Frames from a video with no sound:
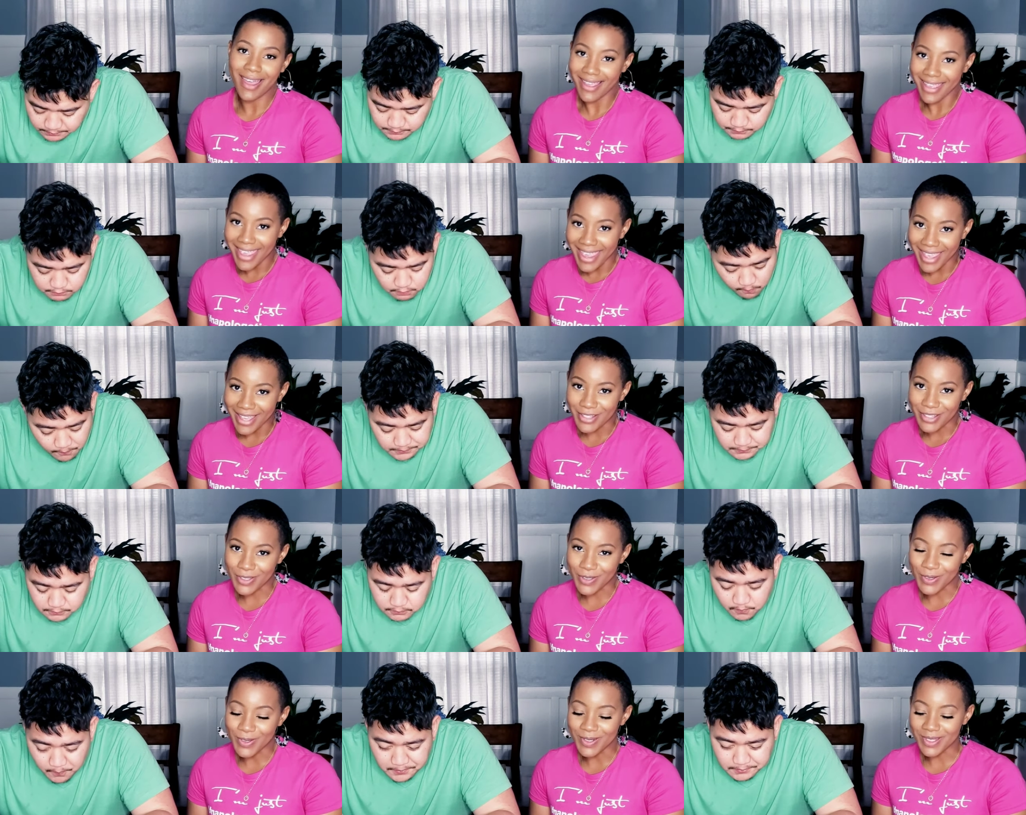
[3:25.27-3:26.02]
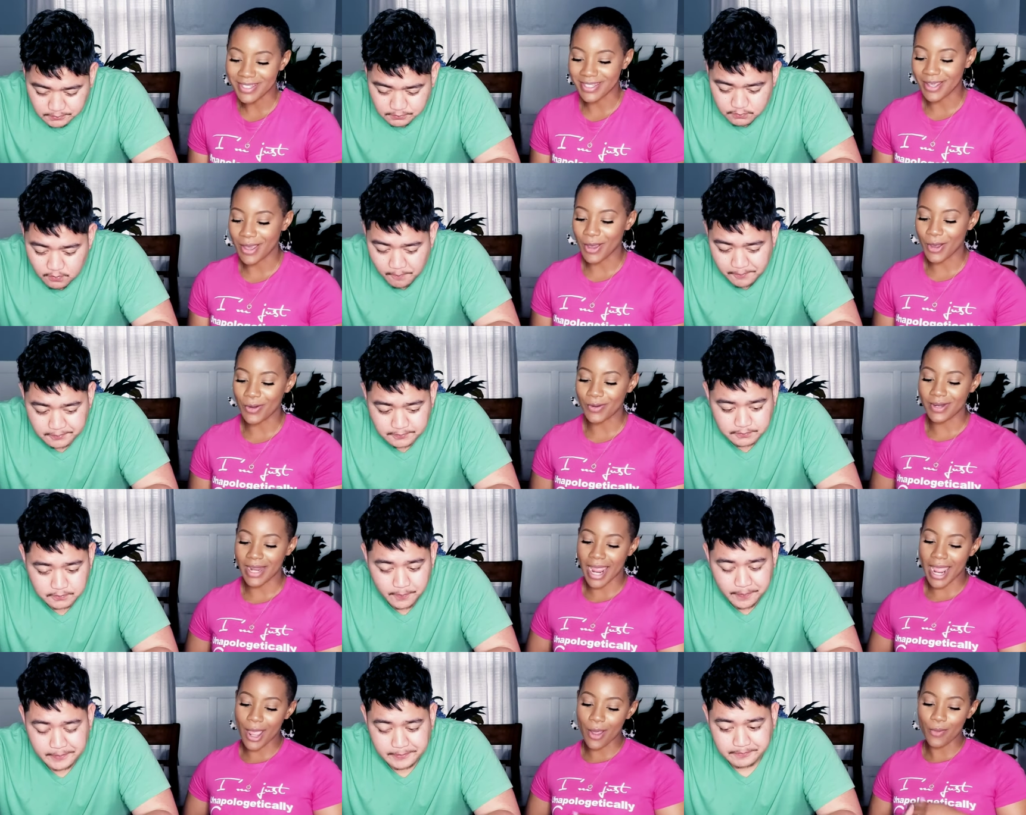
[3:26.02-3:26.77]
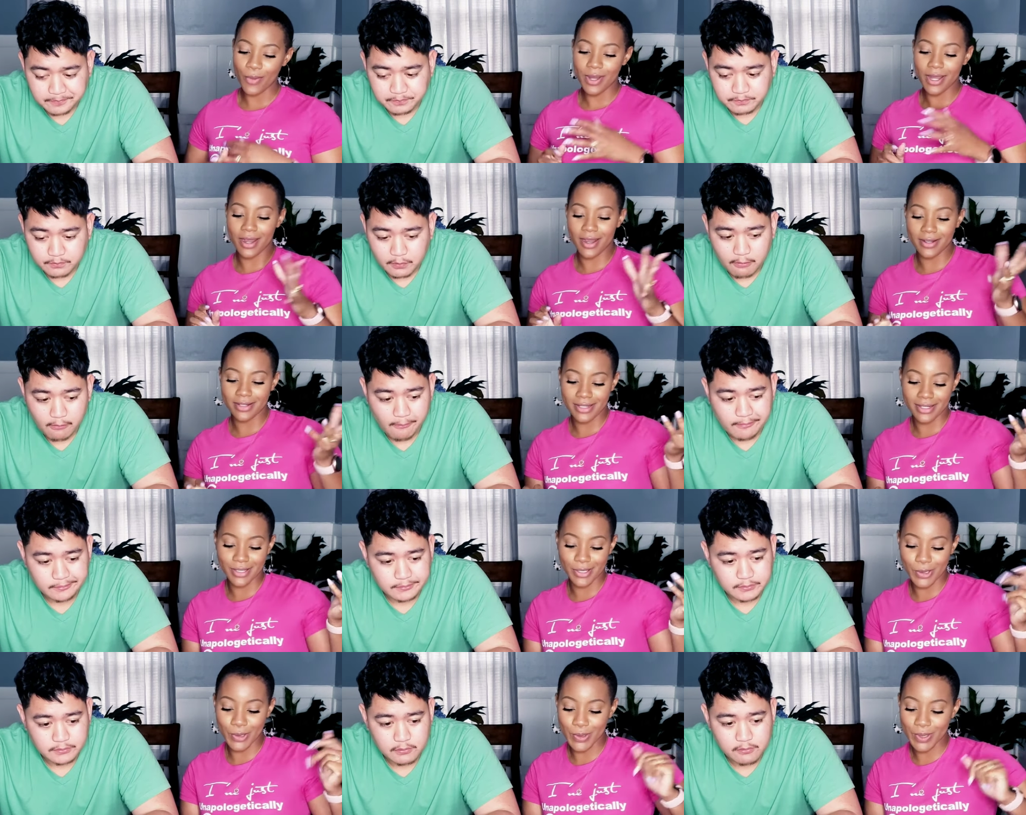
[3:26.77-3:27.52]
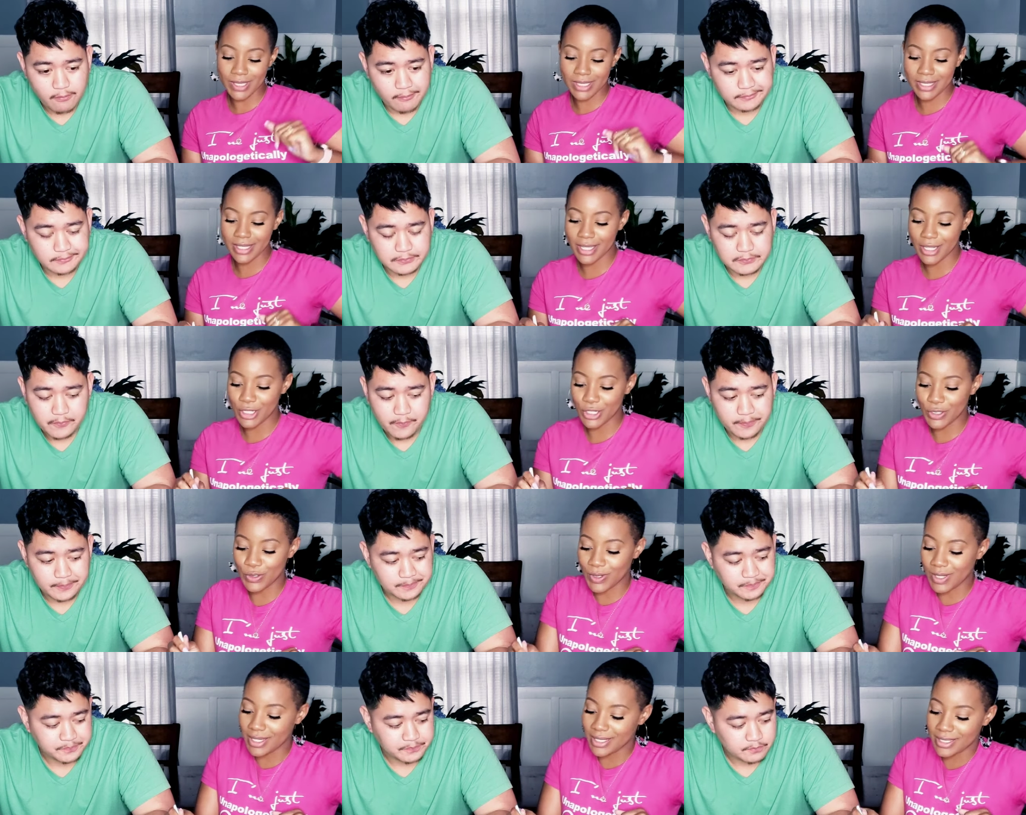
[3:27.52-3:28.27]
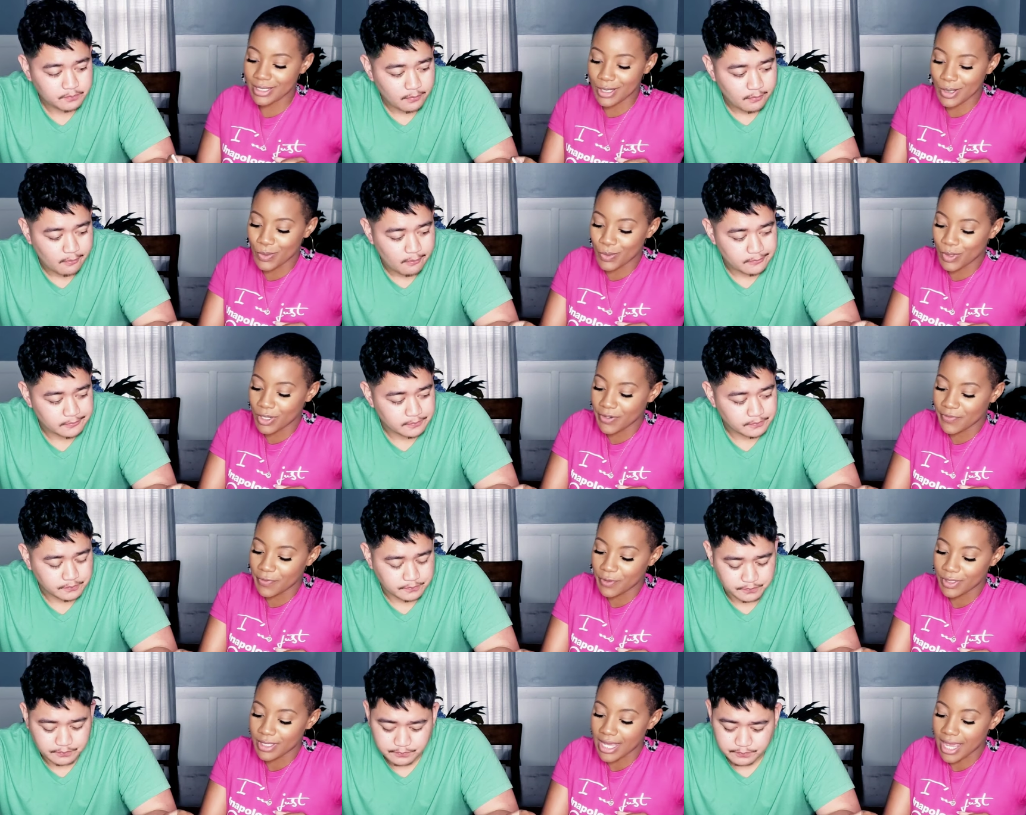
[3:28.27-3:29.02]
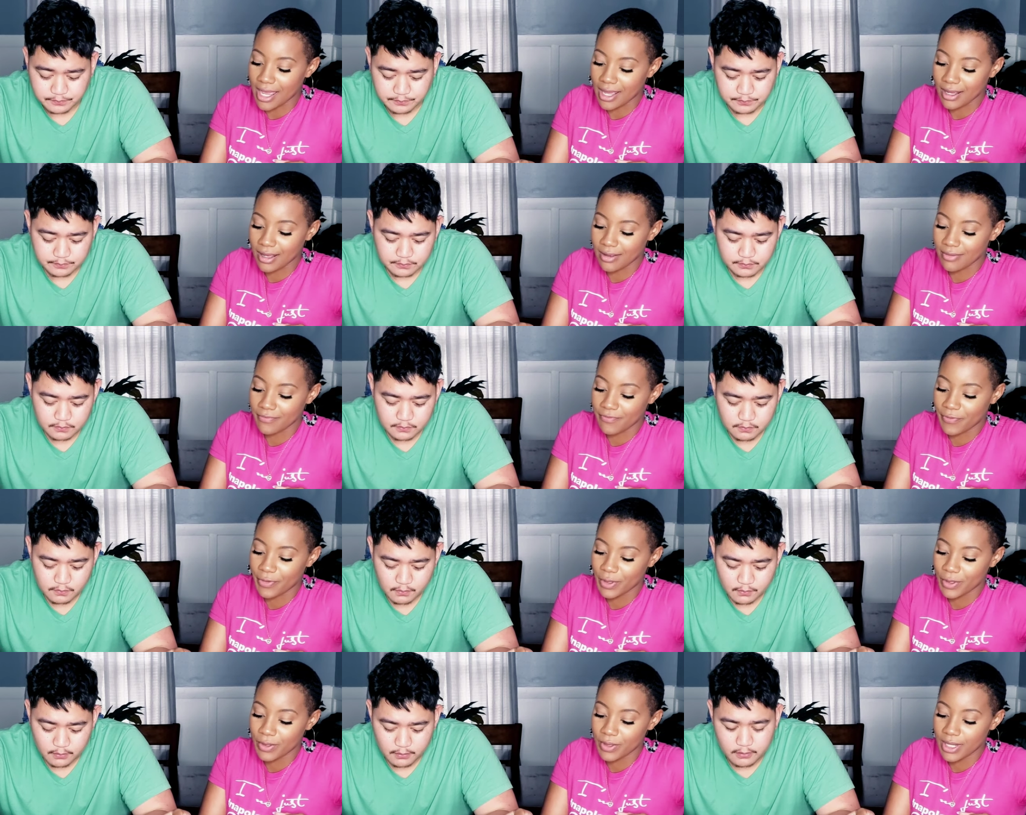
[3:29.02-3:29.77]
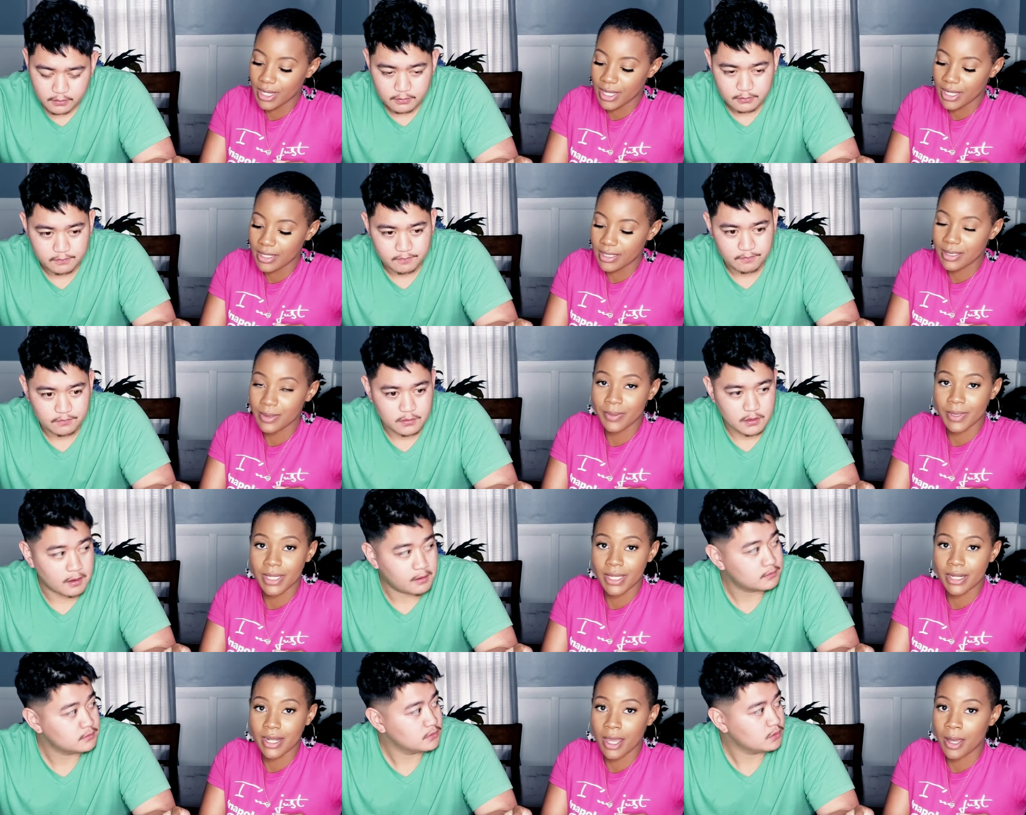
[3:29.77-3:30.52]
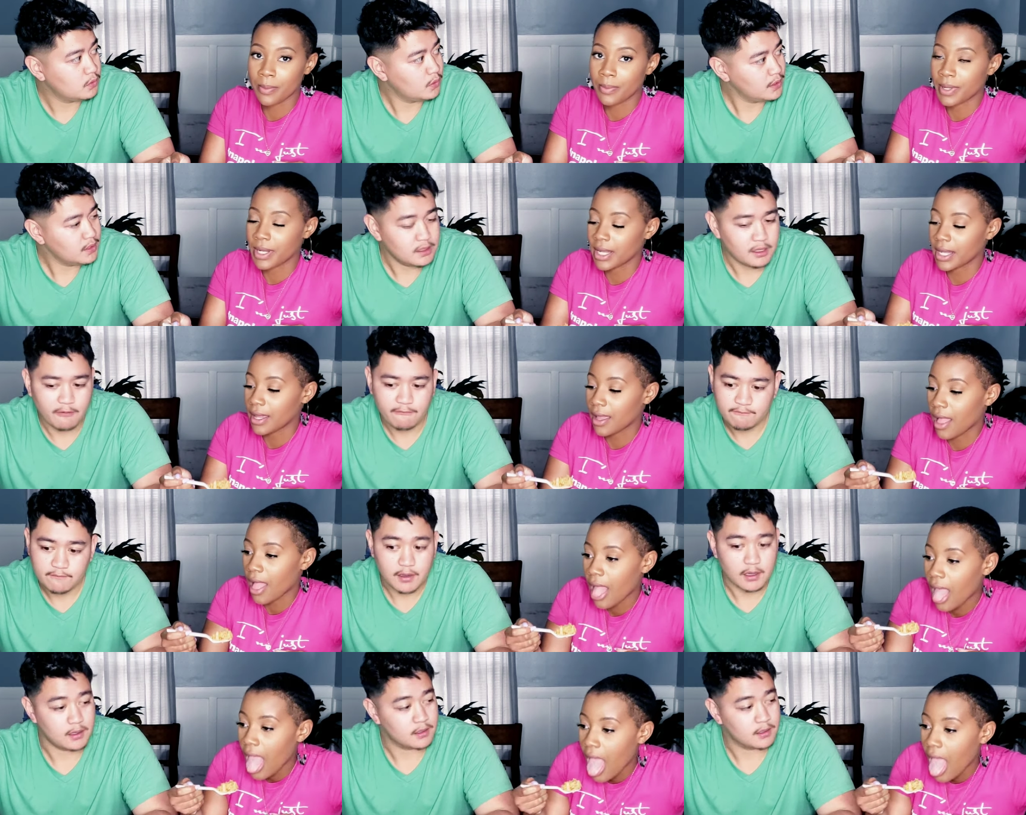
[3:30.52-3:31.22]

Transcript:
Speaker 1: got canceled, so now we are just going to enjoy some wonderful Thai food and some good company.